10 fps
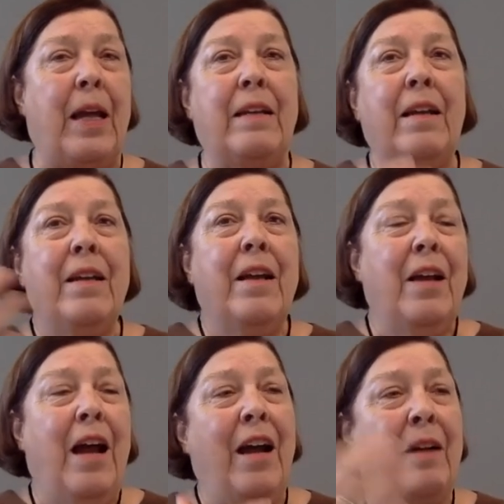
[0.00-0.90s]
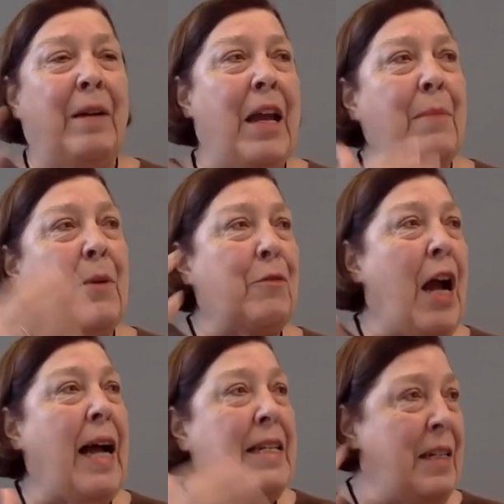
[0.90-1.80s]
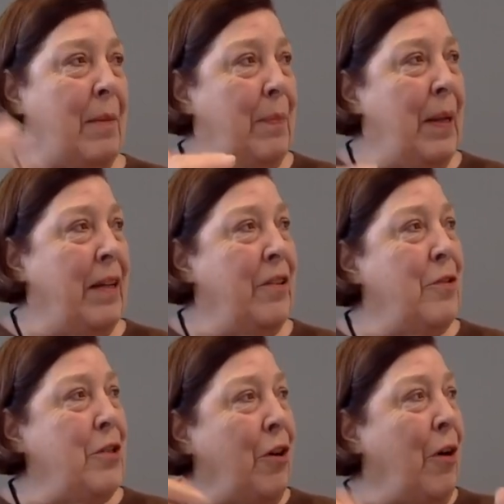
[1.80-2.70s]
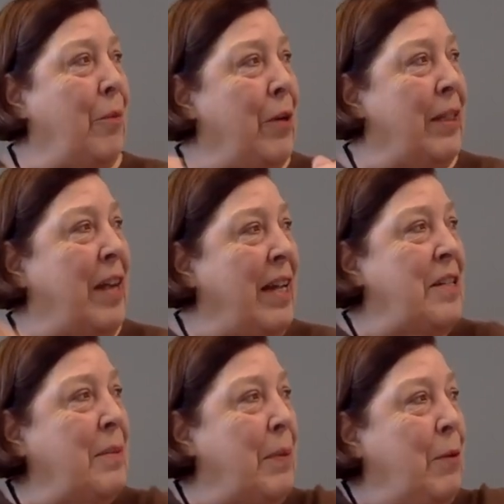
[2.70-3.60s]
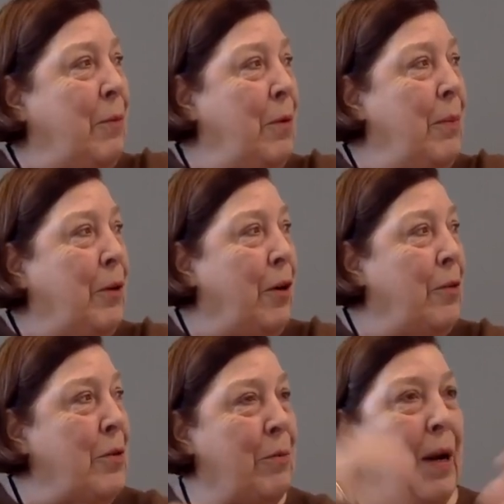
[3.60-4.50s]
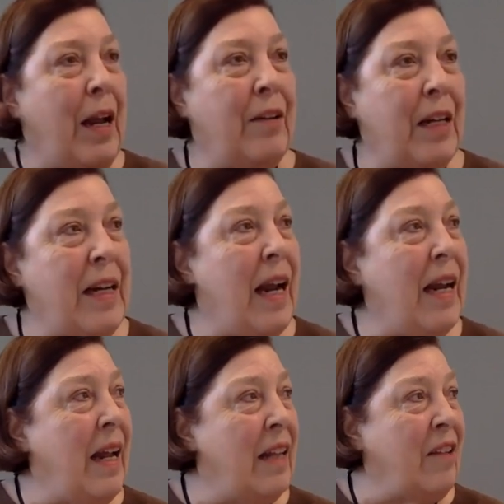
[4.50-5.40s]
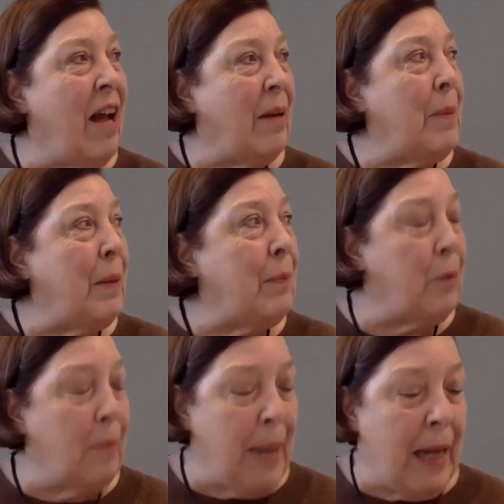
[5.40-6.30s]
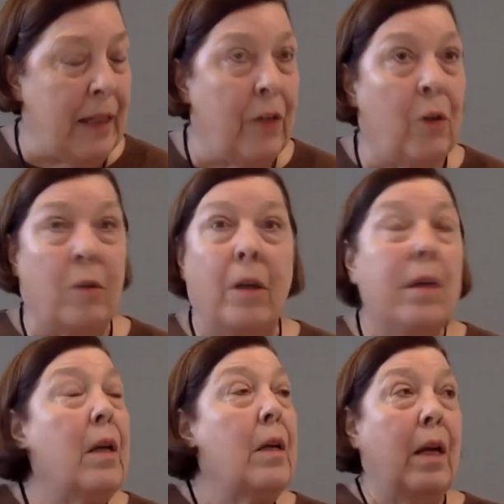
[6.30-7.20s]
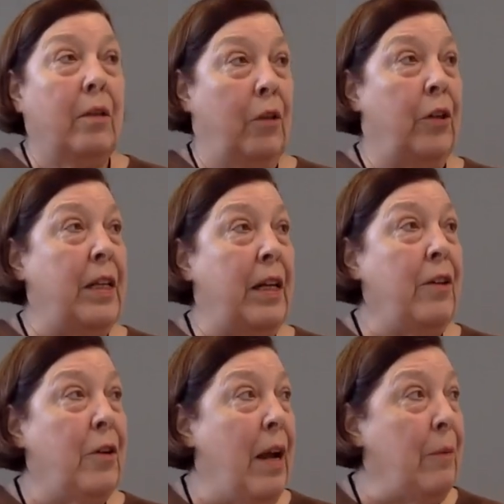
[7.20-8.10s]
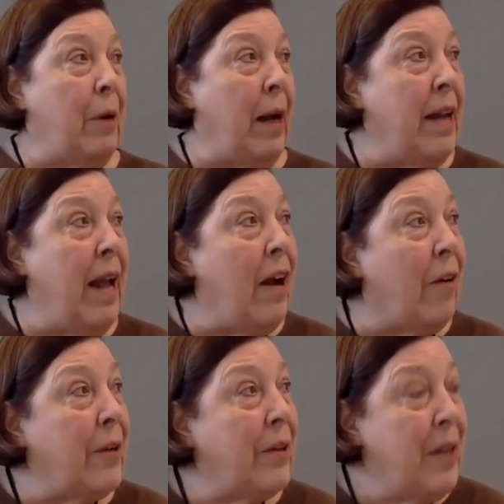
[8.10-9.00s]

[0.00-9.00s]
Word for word: that uh, game of gossip, and you start one gossip, and the rumor goes around, and a lot of people are badly hurt. Look at the internet right now.